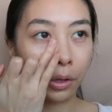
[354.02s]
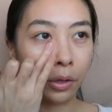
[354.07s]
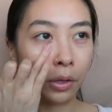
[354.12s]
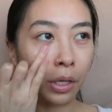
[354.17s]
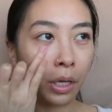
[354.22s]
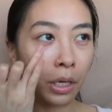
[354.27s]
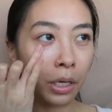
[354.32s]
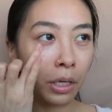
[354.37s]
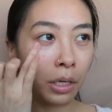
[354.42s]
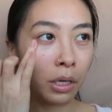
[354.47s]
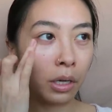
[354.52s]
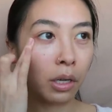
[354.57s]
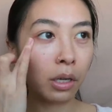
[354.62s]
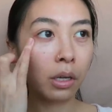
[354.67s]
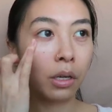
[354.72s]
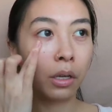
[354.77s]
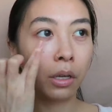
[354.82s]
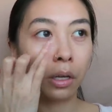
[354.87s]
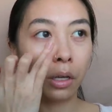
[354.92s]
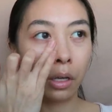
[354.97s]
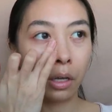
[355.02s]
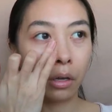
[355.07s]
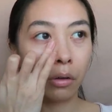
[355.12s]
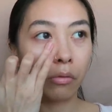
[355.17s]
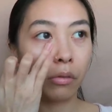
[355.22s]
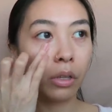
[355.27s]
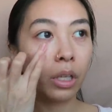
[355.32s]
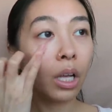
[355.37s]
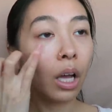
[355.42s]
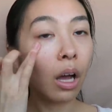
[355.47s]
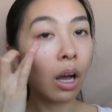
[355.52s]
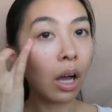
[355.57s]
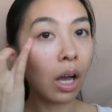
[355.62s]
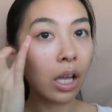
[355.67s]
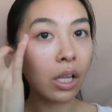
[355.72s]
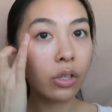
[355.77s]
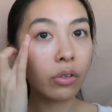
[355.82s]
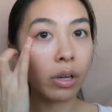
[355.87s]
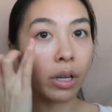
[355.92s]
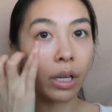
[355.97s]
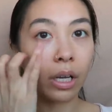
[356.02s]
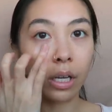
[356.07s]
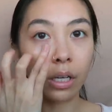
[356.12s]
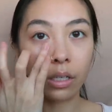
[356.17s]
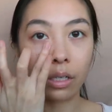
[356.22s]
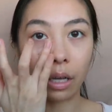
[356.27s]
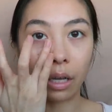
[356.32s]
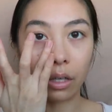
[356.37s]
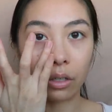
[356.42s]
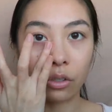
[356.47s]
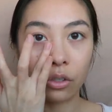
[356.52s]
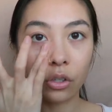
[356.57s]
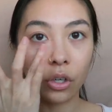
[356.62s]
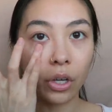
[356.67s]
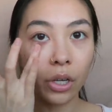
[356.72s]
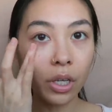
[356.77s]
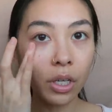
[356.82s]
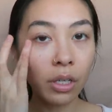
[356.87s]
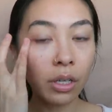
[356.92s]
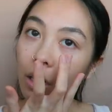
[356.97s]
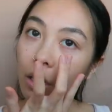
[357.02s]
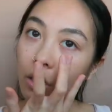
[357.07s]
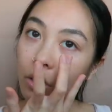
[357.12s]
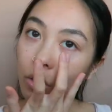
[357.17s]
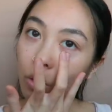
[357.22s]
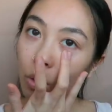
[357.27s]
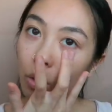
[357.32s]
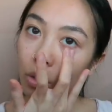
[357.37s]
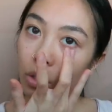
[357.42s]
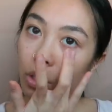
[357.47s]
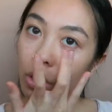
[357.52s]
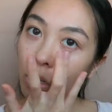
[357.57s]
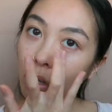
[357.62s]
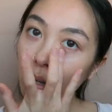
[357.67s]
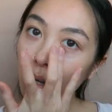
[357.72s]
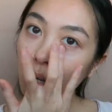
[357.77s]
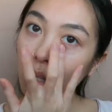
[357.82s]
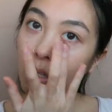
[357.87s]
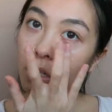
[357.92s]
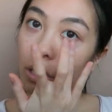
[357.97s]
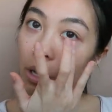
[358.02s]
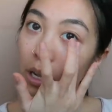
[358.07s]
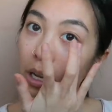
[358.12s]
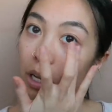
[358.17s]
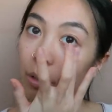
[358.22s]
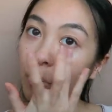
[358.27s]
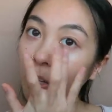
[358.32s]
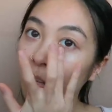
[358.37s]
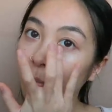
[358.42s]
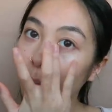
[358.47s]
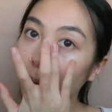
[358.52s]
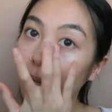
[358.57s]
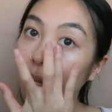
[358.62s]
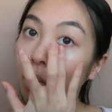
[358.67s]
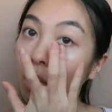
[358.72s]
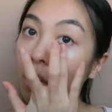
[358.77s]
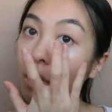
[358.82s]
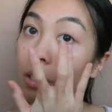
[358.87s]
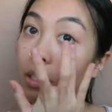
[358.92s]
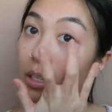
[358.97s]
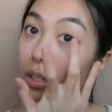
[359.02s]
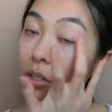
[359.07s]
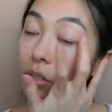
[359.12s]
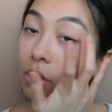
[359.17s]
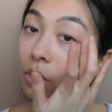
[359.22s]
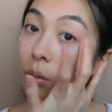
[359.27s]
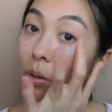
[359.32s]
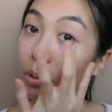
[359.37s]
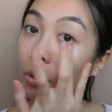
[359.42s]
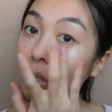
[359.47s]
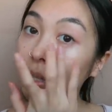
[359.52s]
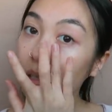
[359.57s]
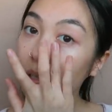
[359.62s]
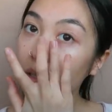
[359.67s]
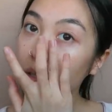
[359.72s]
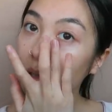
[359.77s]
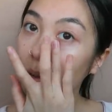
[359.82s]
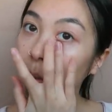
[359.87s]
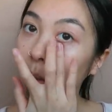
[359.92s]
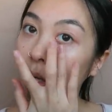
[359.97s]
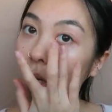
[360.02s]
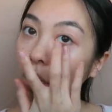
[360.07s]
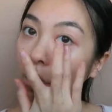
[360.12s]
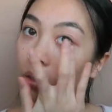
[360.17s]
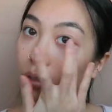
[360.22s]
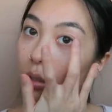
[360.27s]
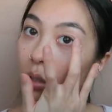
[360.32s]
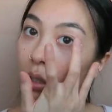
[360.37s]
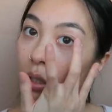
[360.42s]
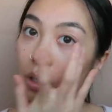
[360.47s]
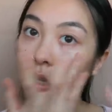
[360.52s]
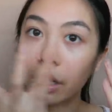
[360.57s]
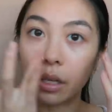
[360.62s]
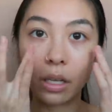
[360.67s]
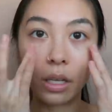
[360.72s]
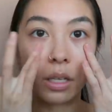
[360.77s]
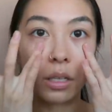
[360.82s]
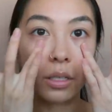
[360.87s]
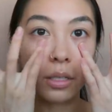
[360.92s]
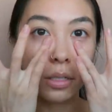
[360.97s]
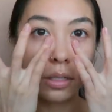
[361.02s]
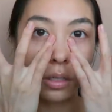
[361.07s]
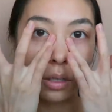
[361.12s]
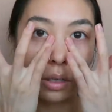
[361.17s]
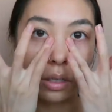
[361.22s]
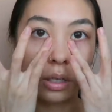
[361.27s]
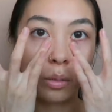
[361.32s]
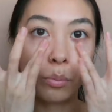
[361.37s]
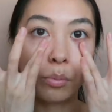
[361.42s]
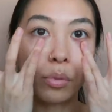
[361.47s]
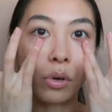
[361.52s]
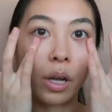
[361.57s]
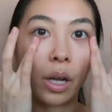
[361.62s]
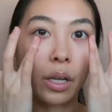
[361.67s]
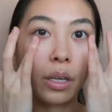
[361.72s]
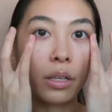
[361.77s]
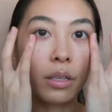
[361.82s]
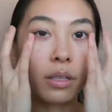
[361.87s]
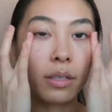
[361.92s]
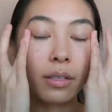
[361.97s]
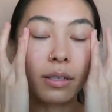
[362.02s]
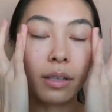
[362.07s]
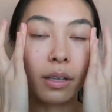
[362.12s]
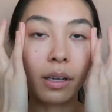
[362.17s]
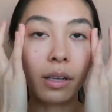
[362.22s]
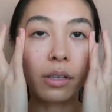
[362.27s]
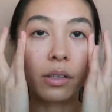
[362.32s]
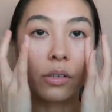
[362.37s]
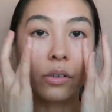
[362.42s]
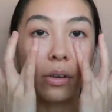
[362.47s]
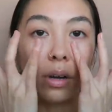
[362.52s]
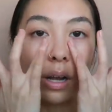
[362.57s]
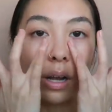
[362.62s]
thin, really hydrating texture, and it's also got a tiny bit of pearlescence through it, so it actually like instantly brightens the under